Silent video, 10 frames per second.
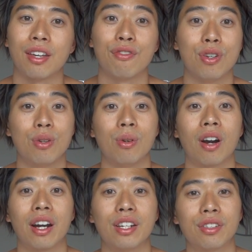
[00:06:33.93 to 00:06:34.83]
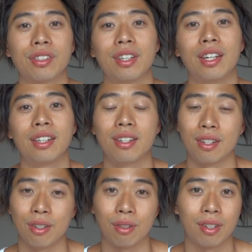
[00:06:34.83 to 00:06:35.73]
If you are interested,
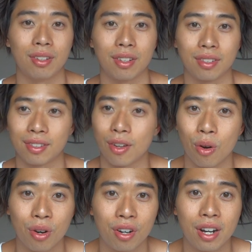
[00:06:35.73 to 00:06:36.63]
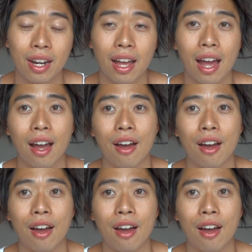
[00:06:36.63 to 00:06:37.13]
you can just order it